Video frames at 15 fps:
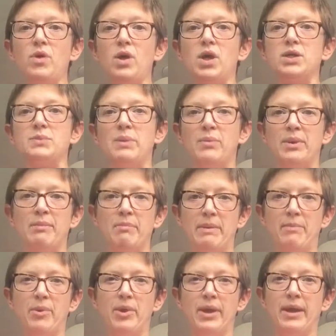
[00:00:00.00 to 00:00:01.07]
because we wouldn't be
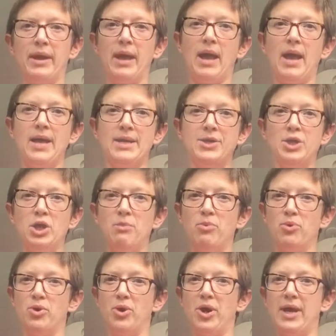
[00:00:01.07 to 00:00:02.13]
putting a
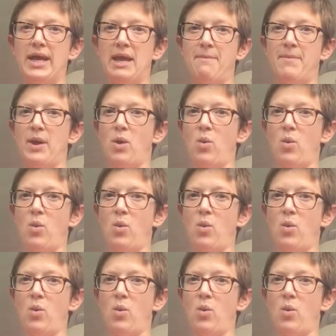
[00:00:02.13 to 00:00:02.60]
newborn on our hip